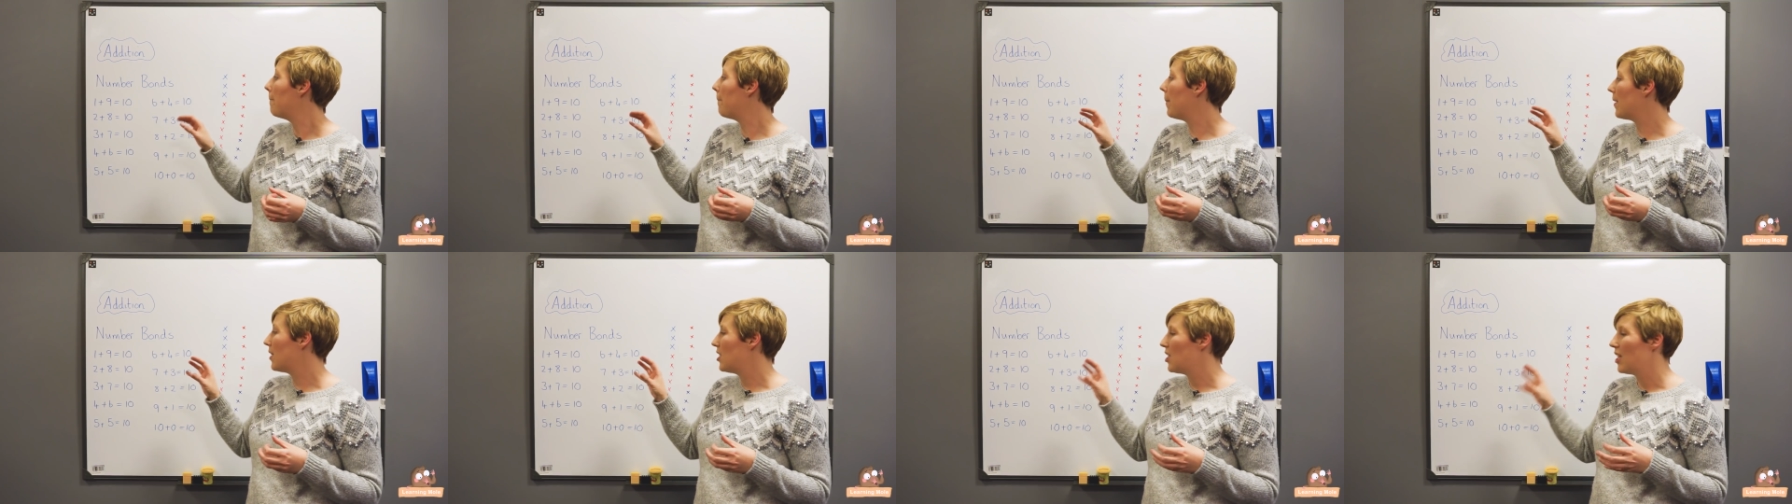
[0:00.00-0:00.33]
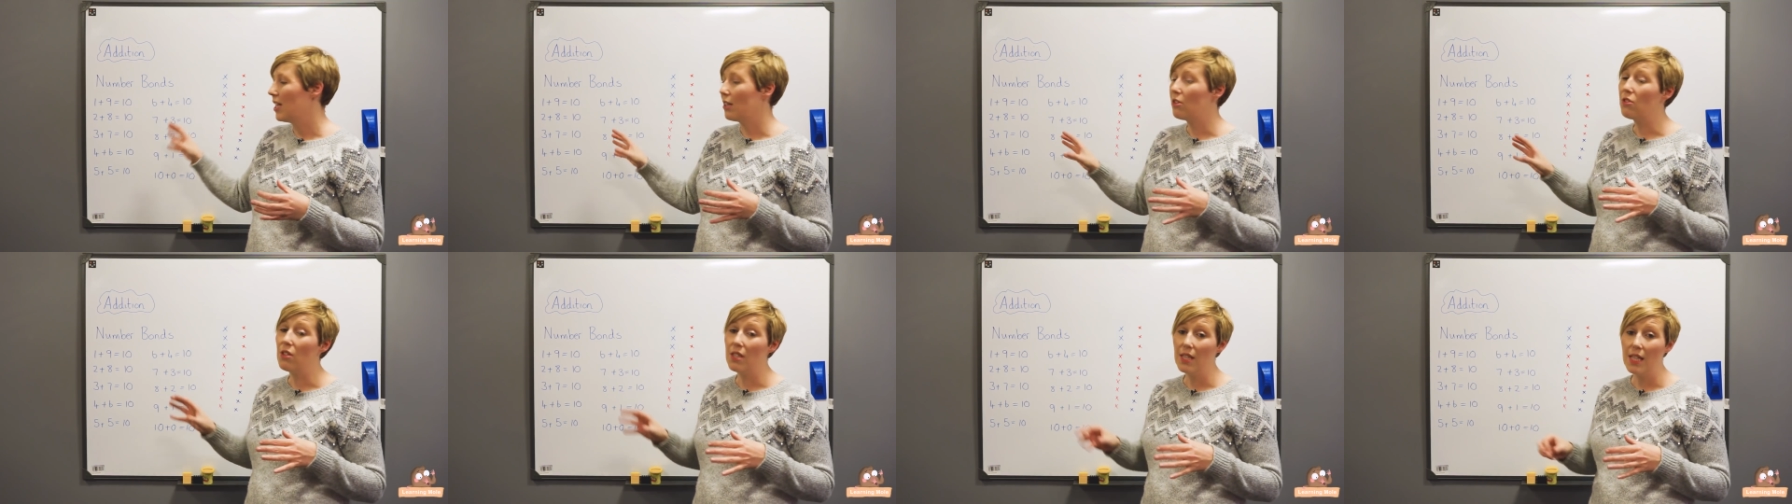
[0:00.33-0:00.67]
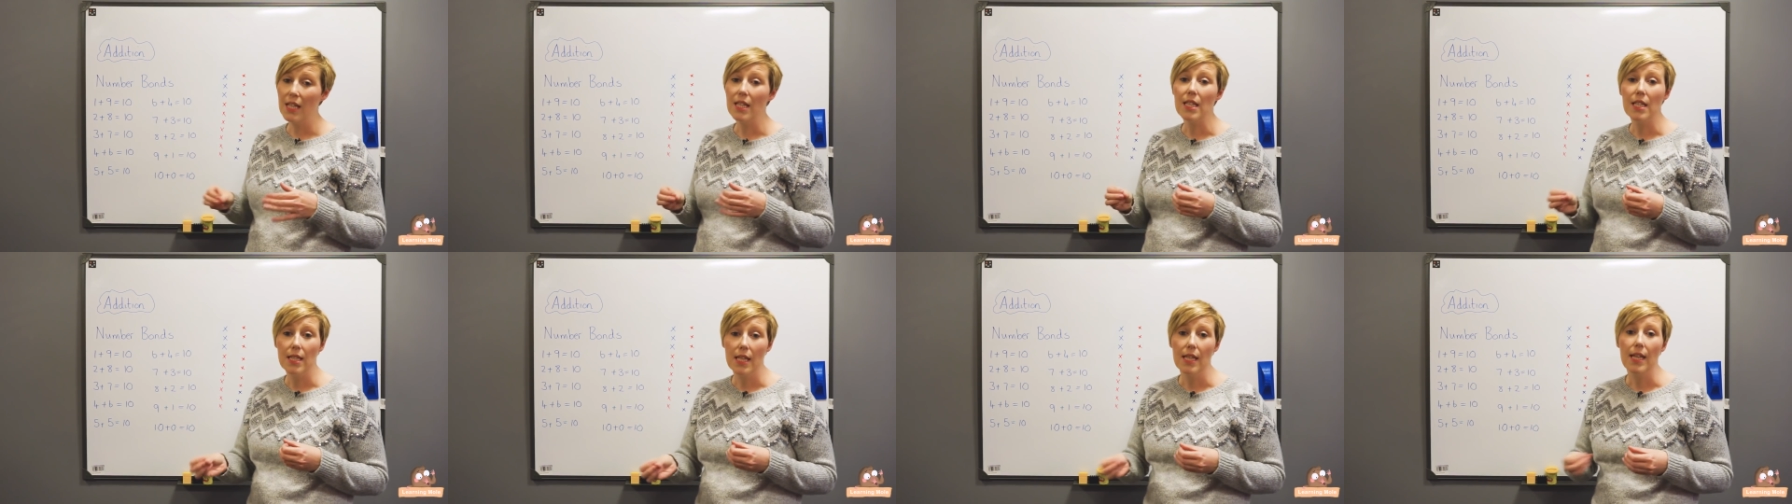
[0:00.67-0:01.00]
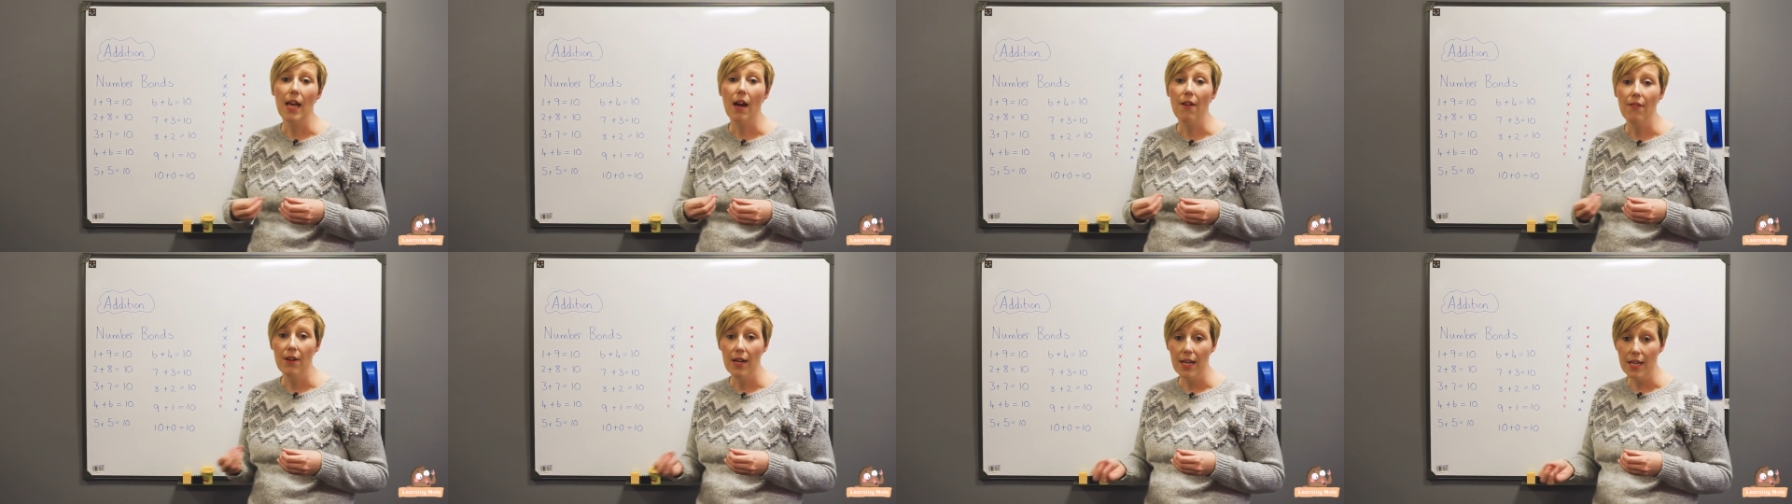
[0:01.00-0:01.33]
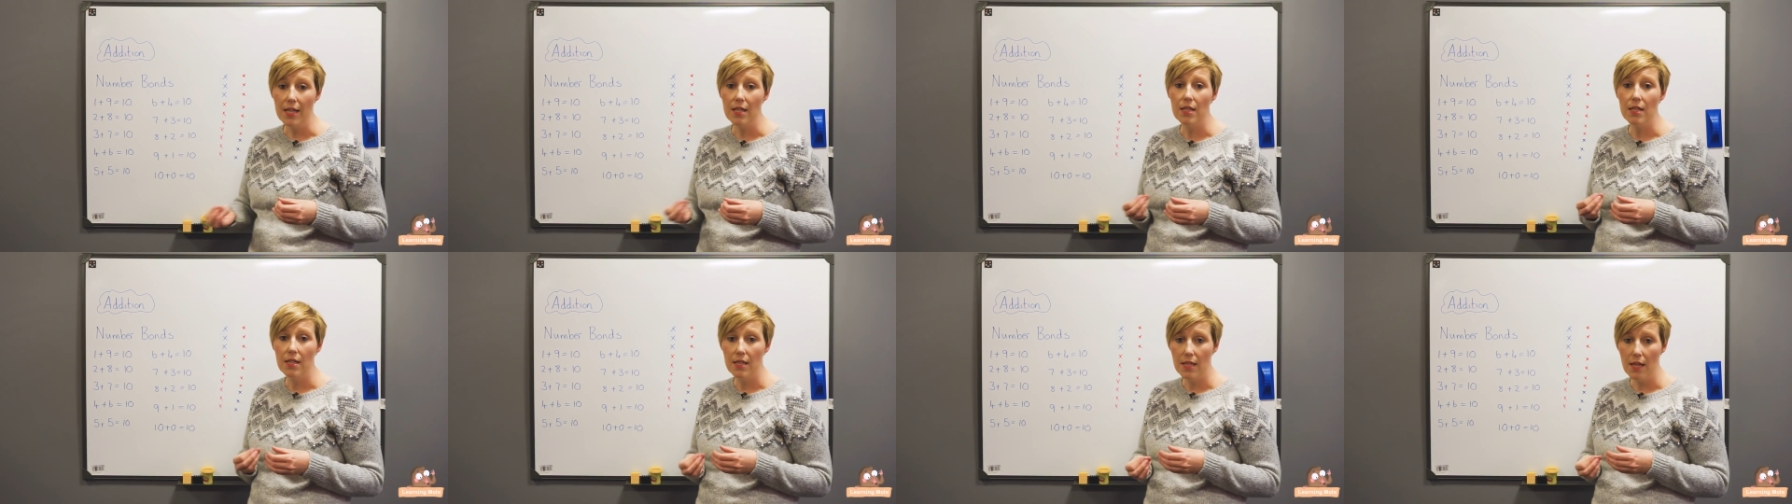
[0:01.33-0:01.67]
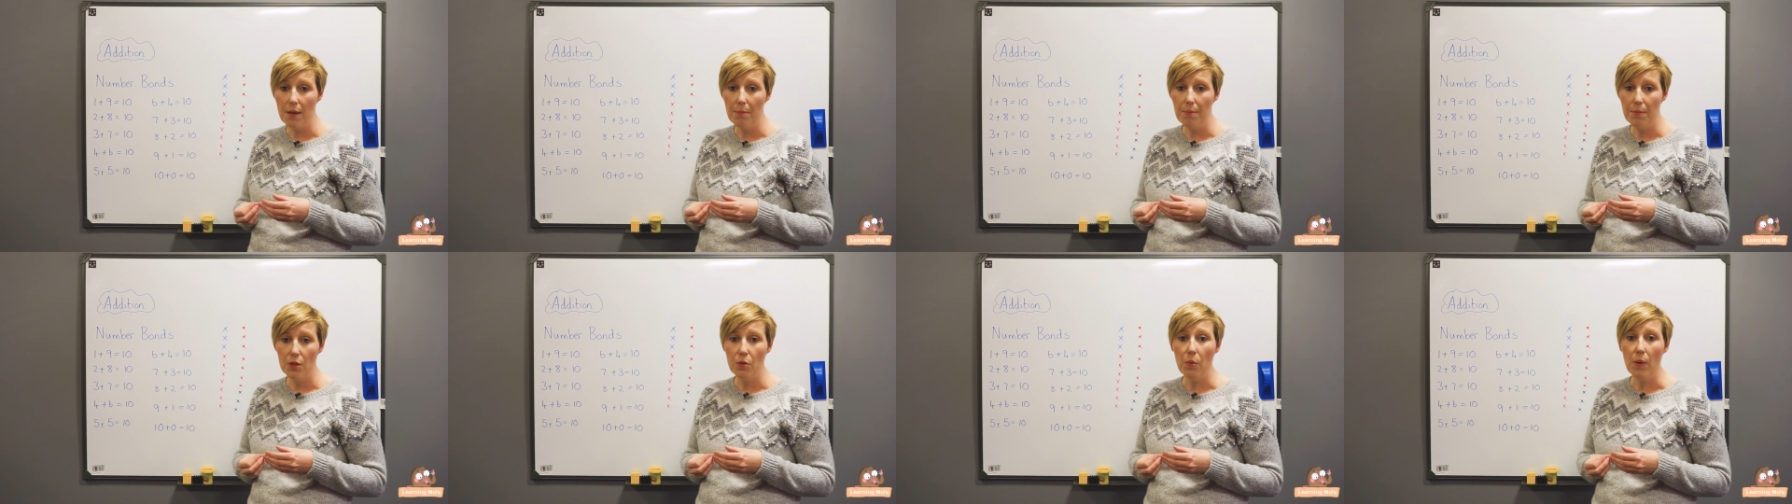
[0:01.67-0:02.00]
But children need to see that
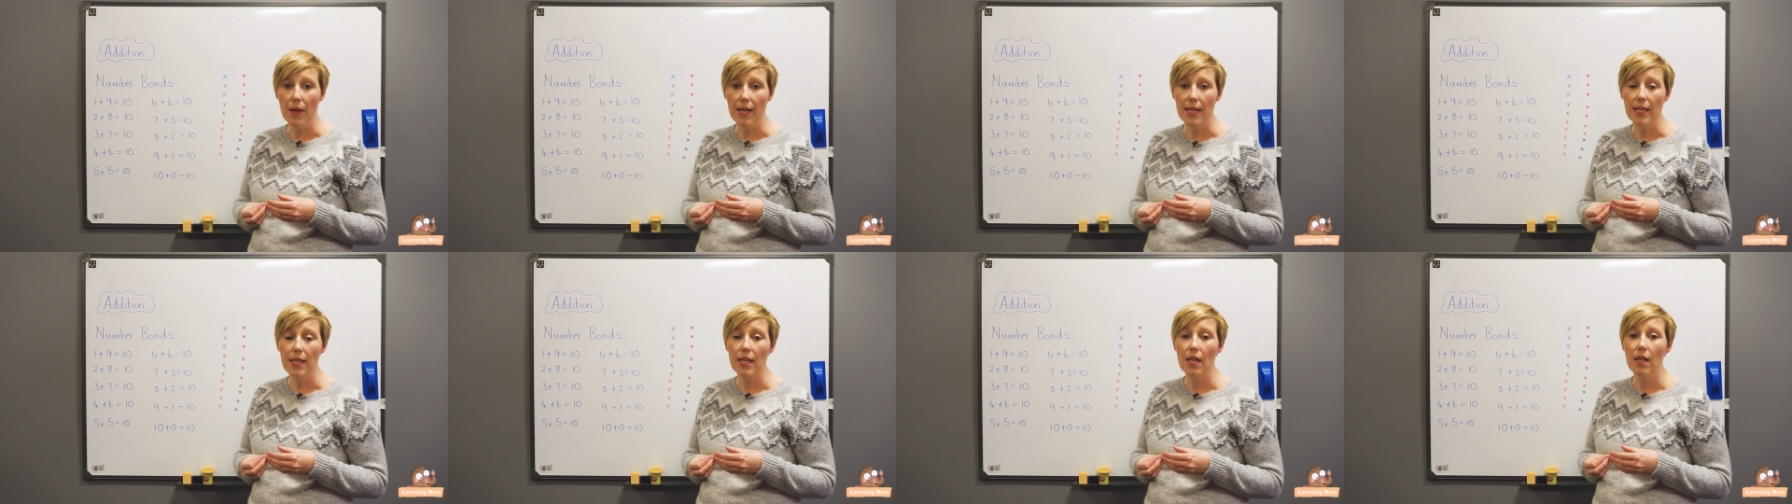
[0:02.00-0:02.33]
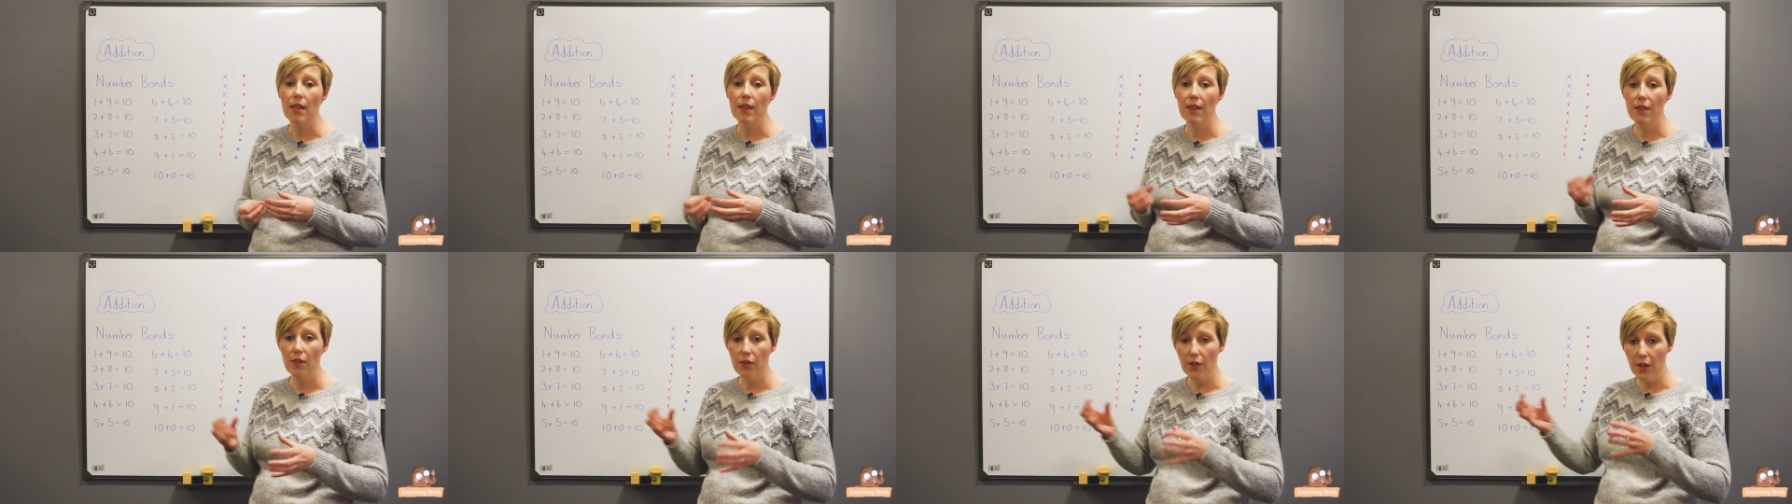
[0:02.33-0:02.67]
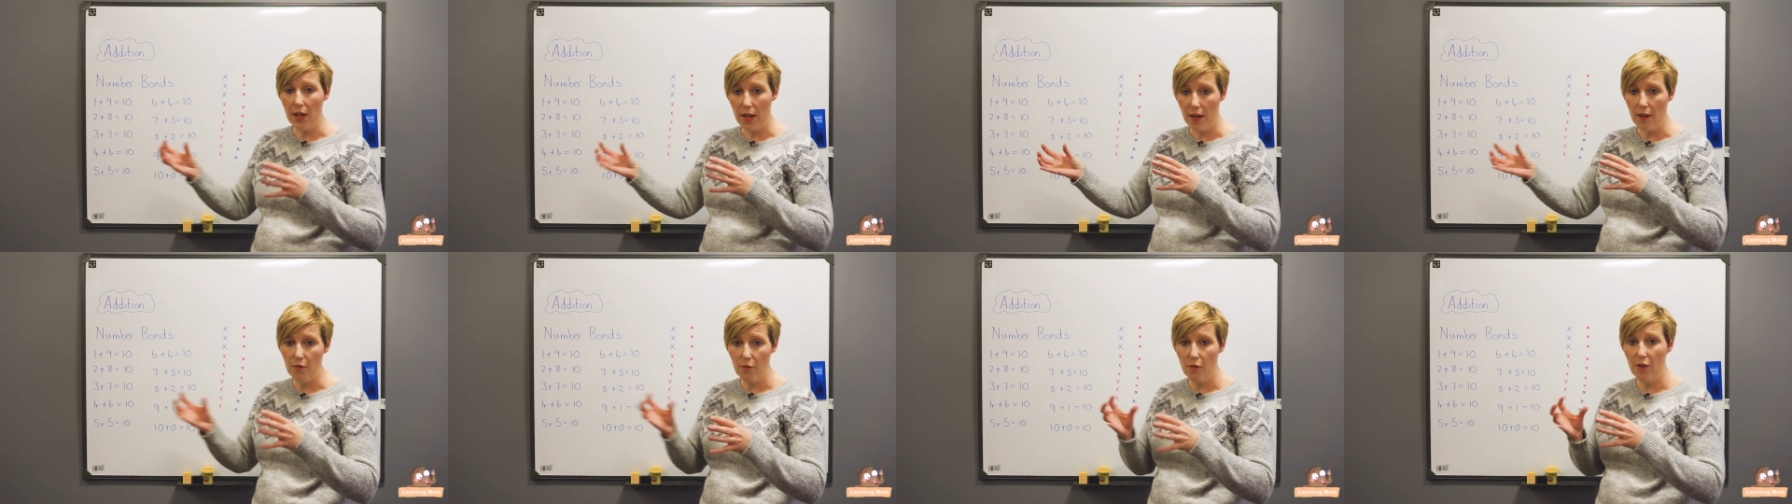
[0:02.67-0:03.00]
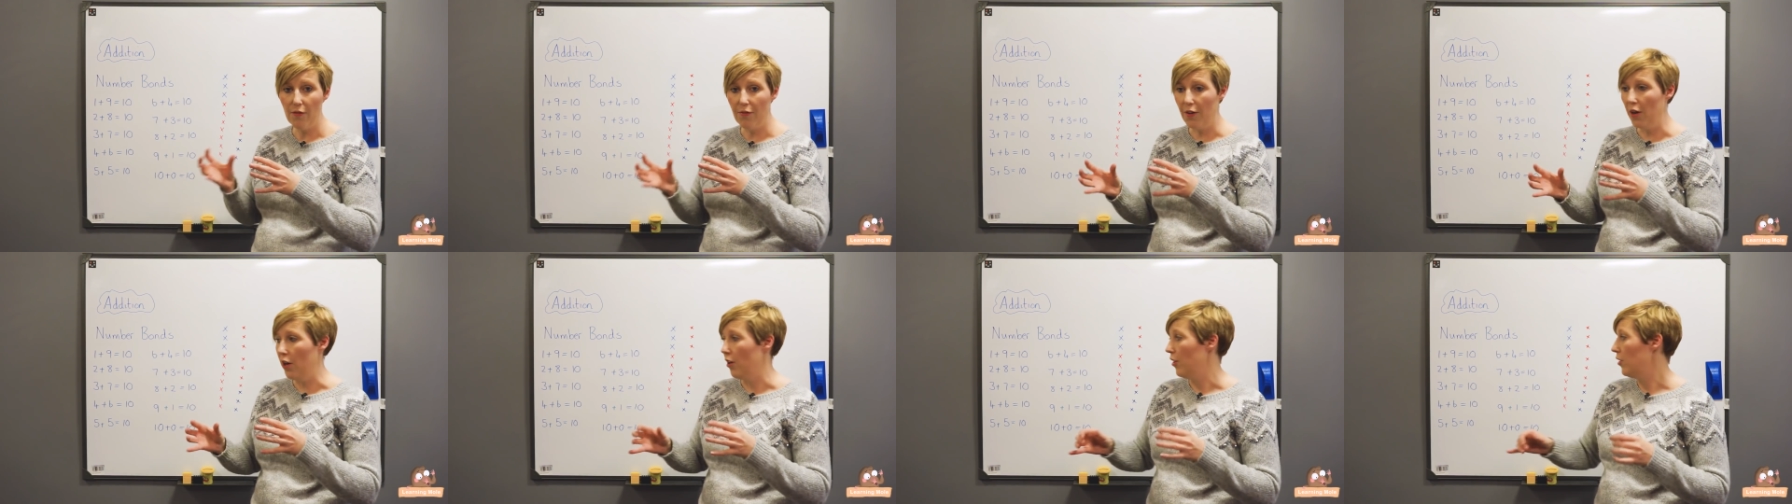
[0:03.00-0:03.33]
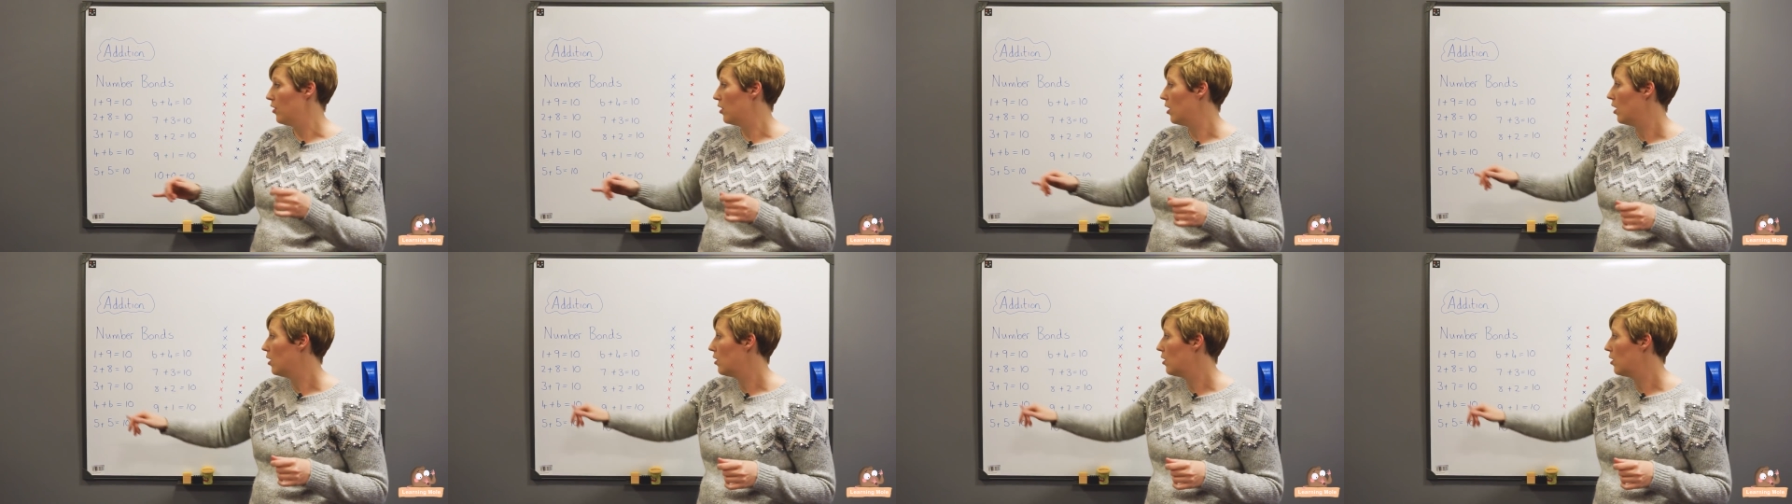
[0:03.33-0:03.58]
relationship between the reverse.